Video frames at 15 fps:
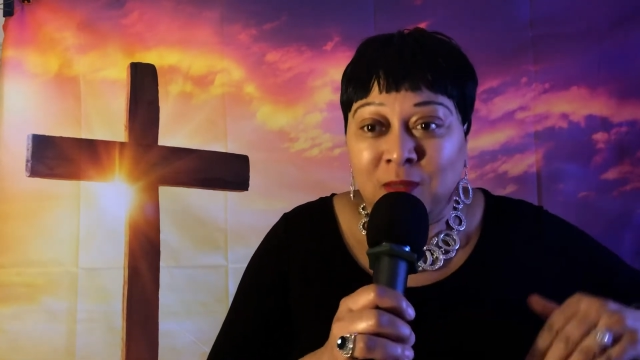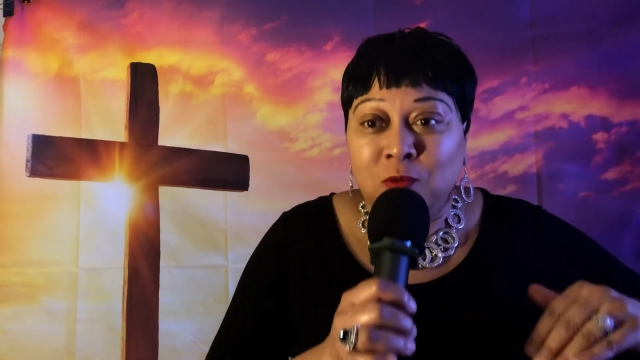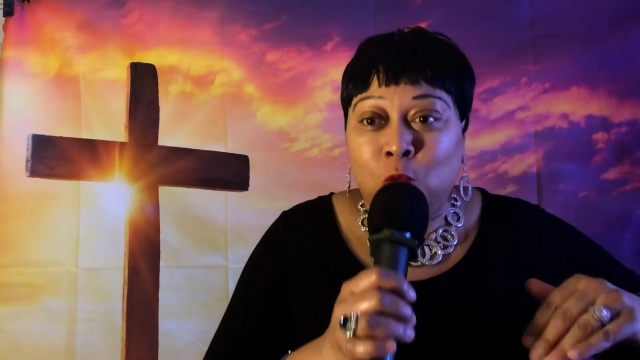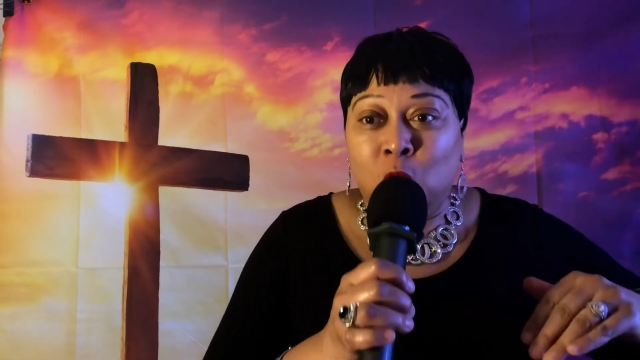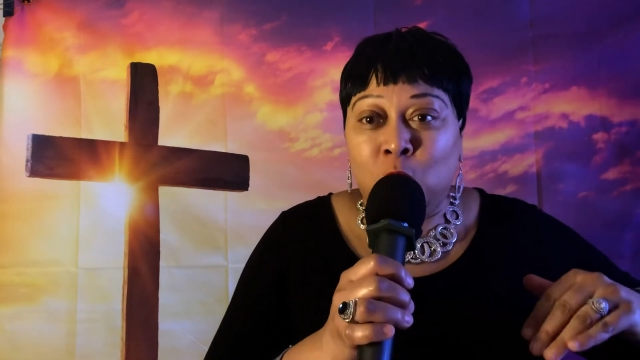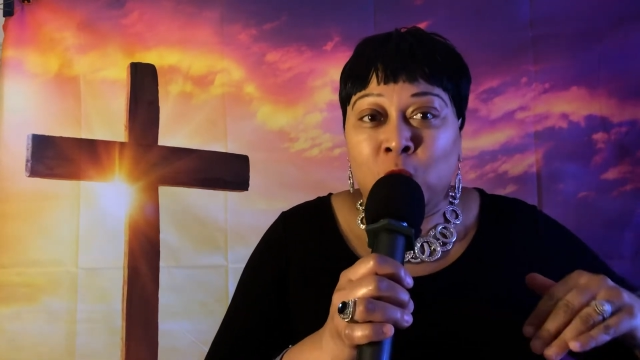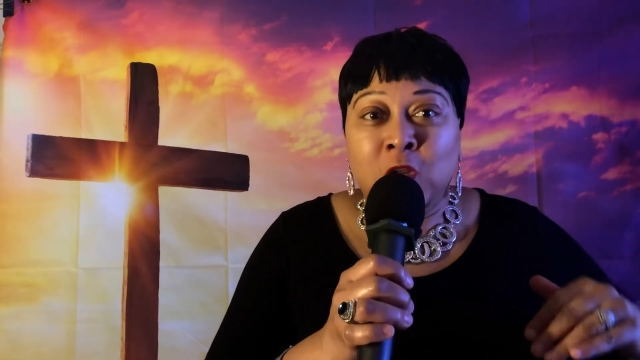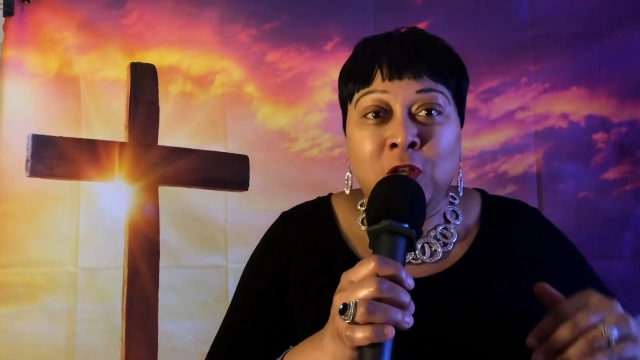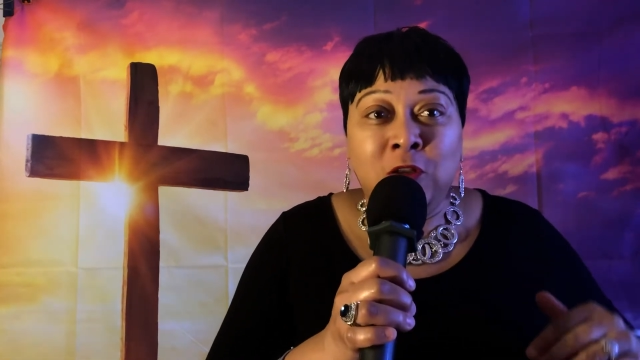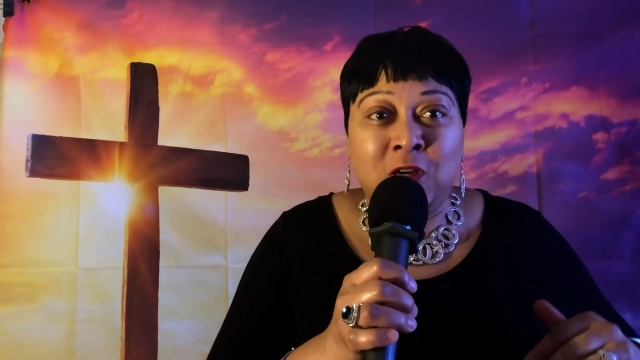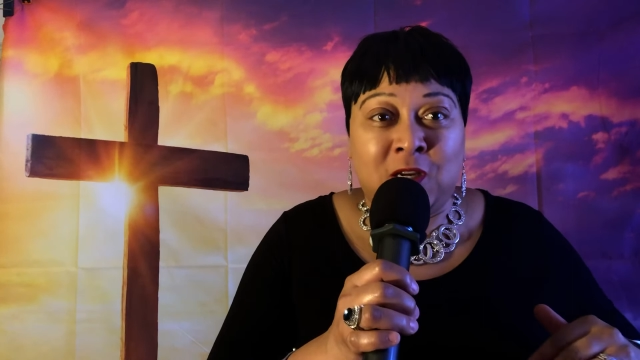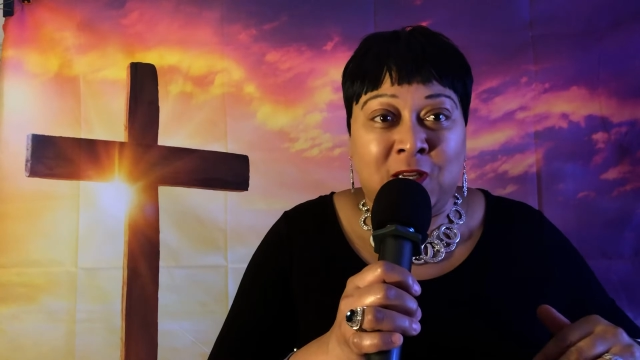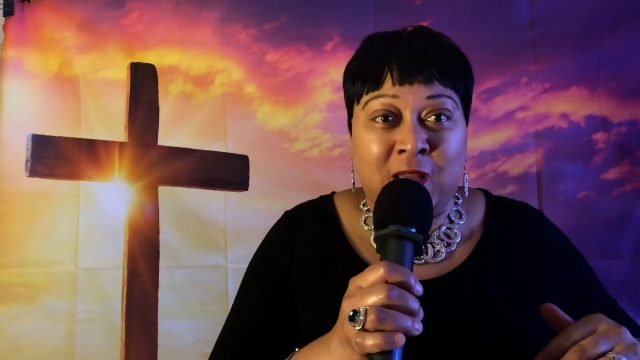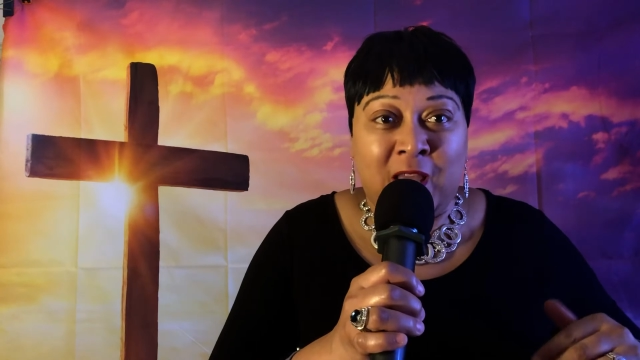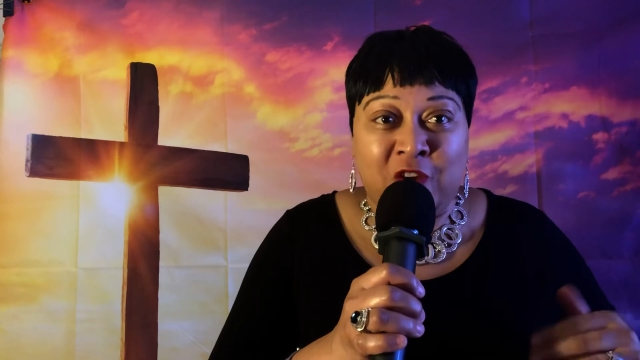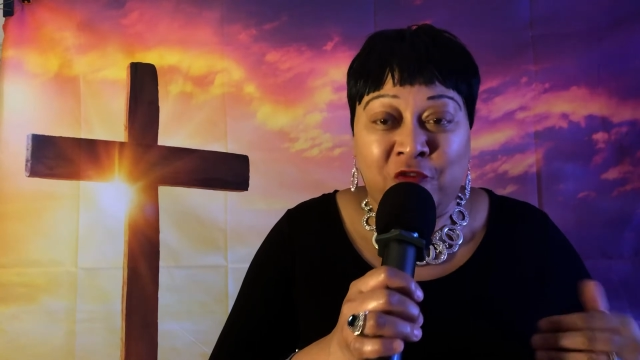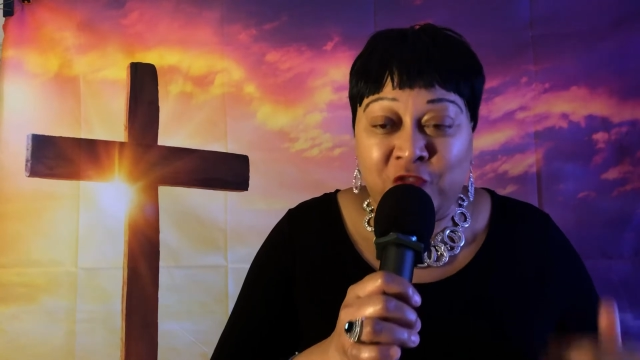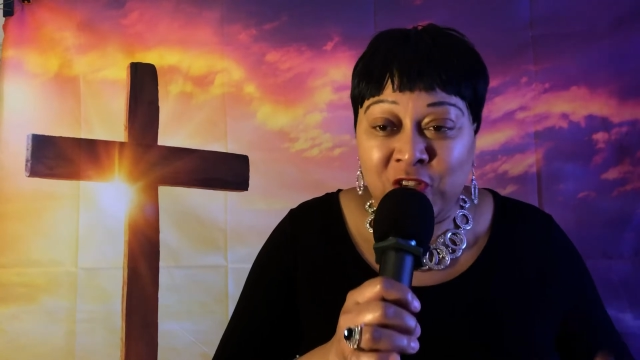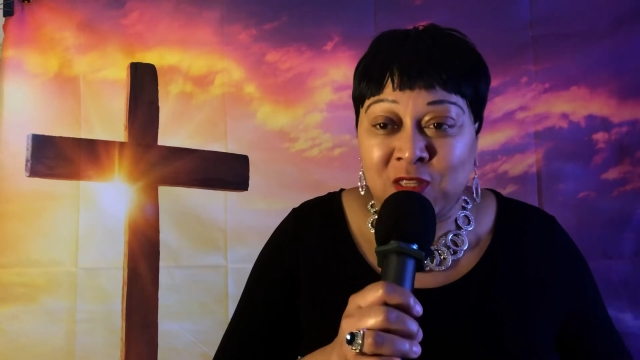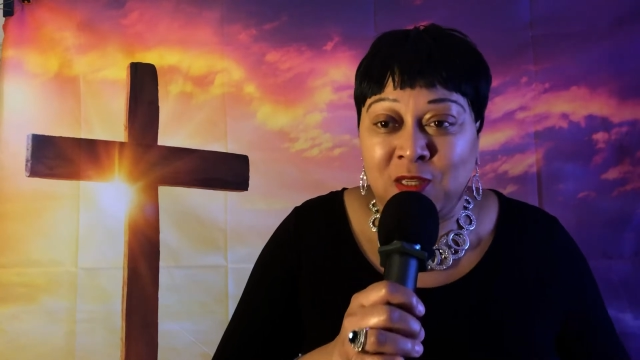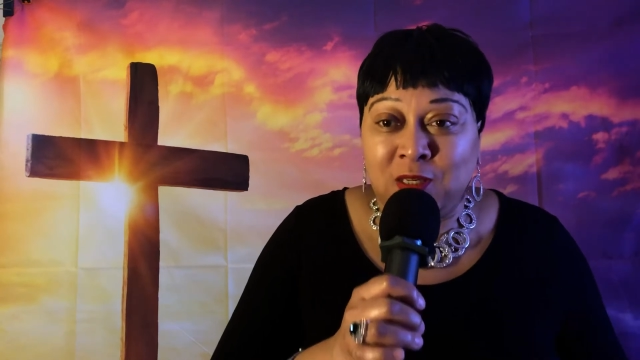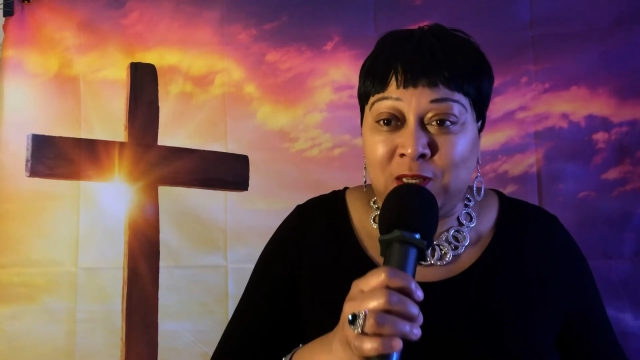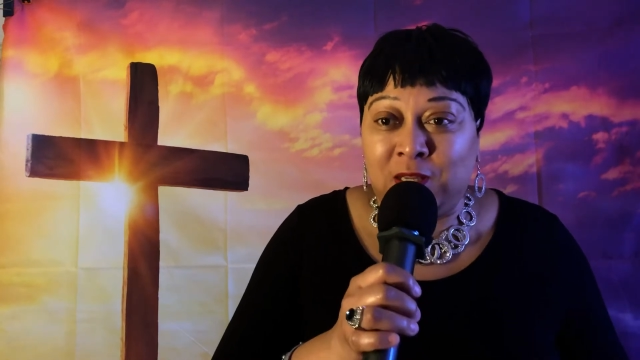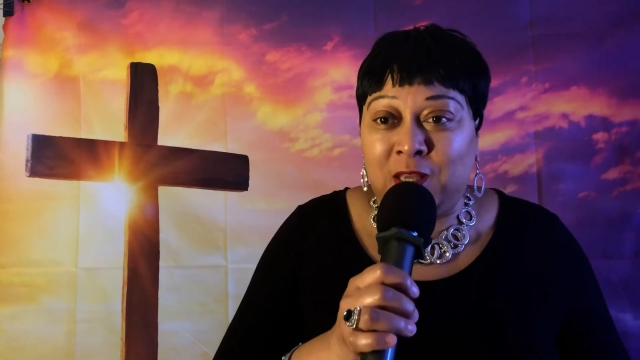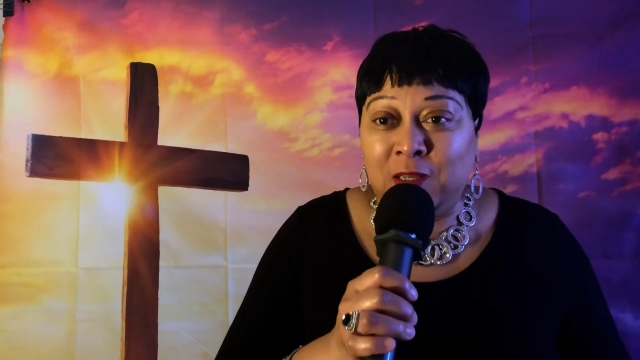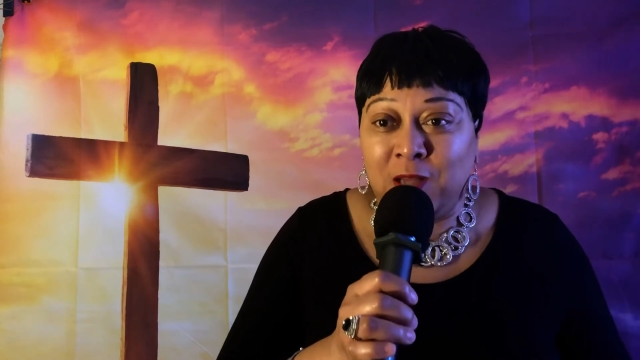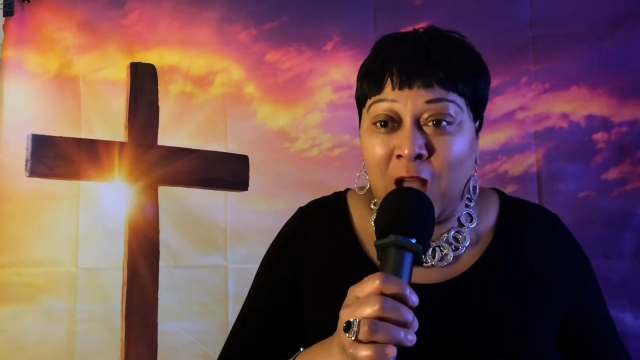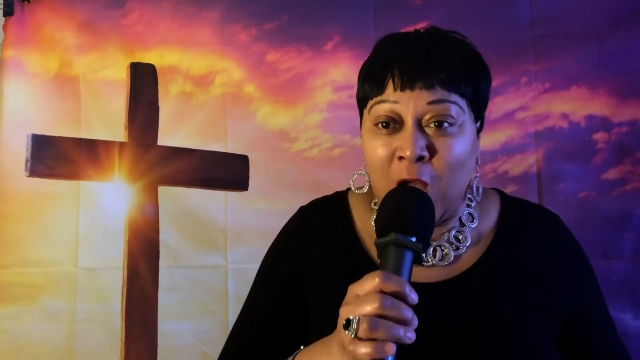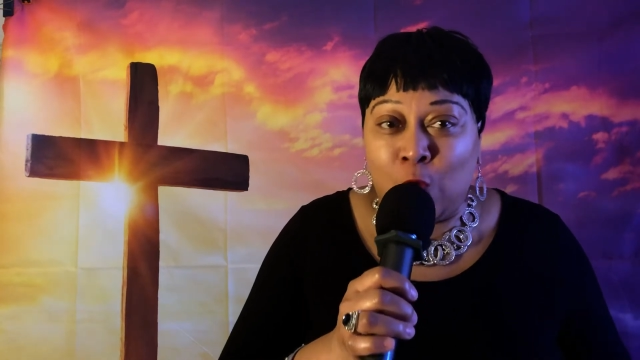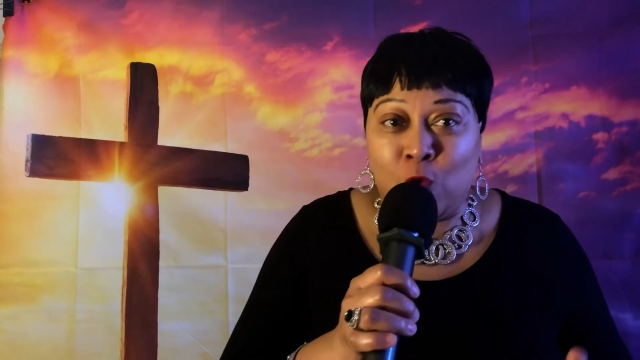what we look like physically,
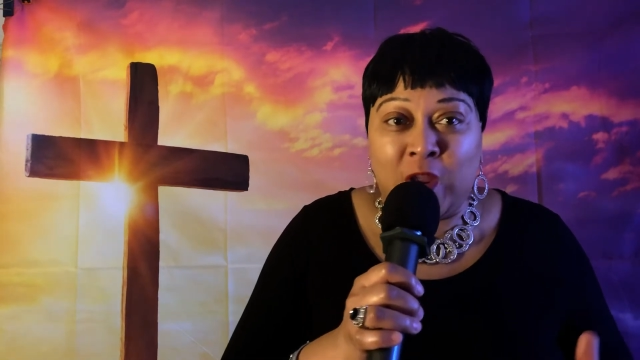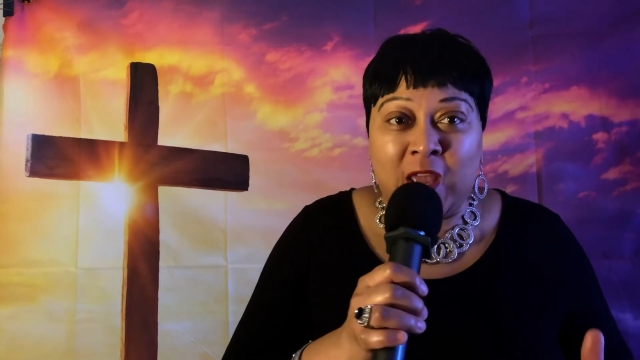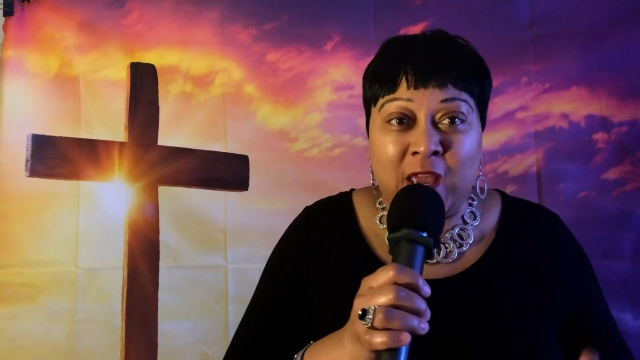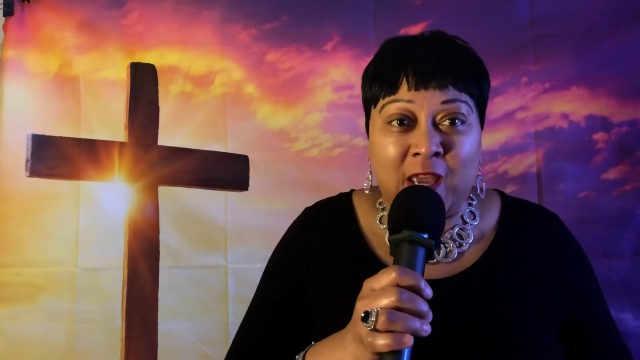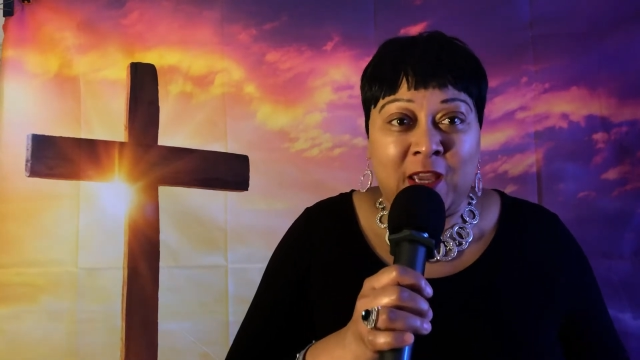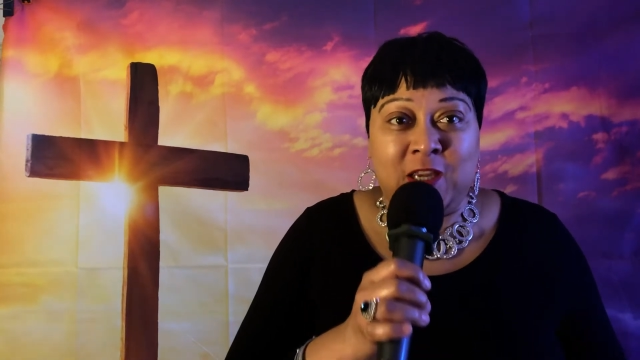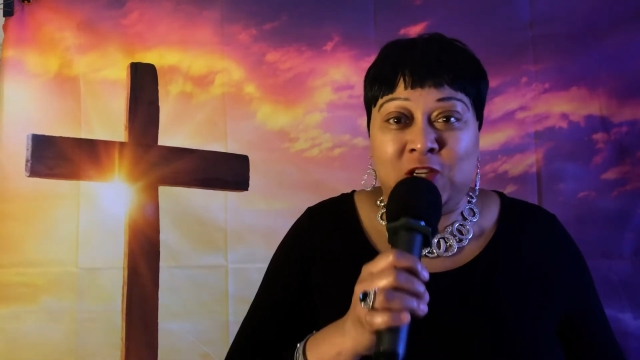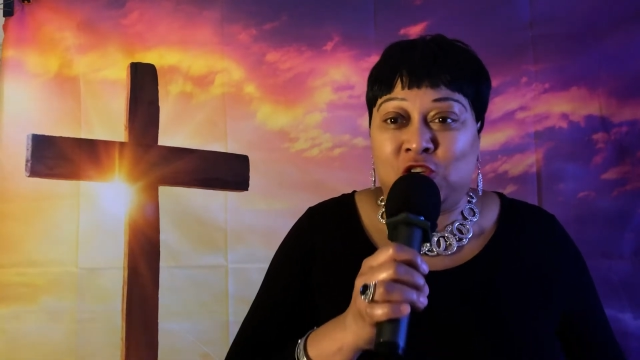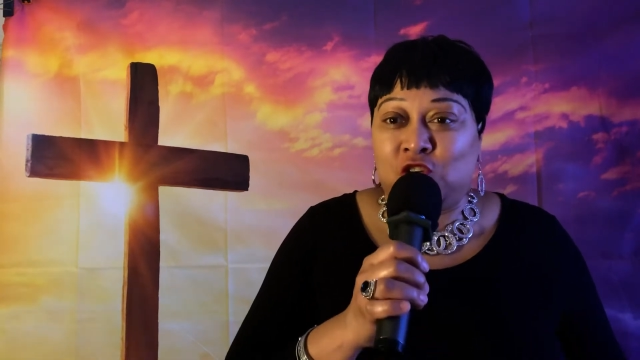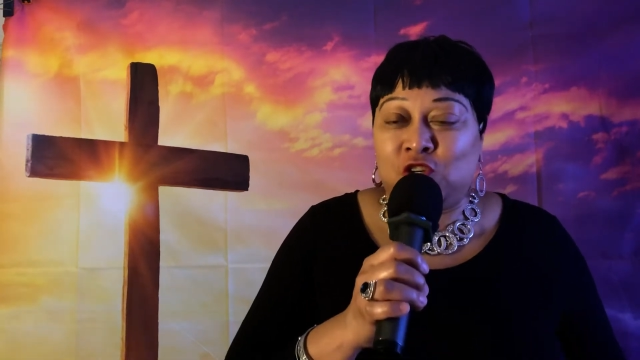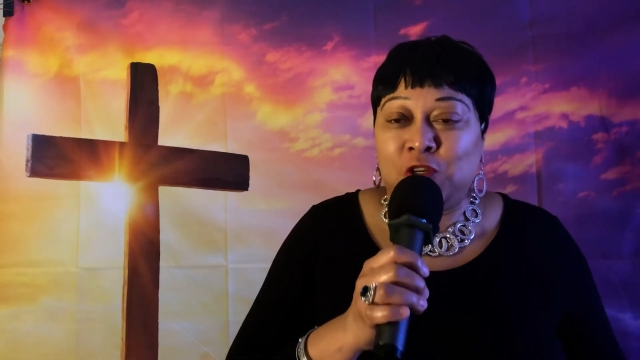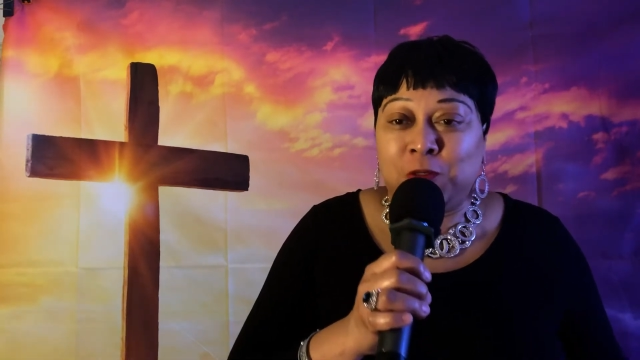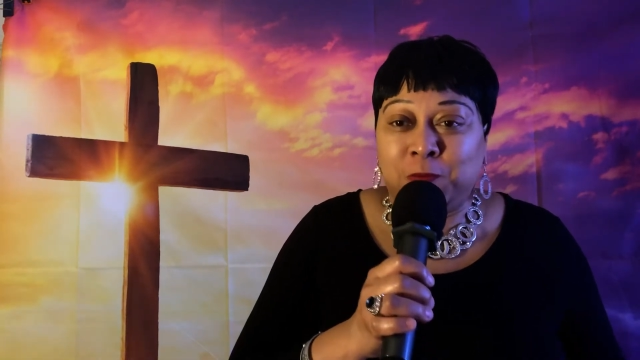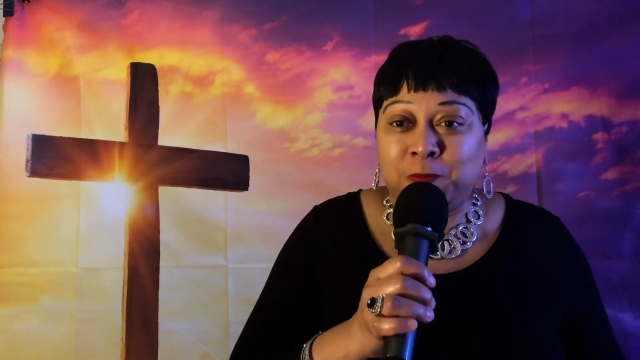our age.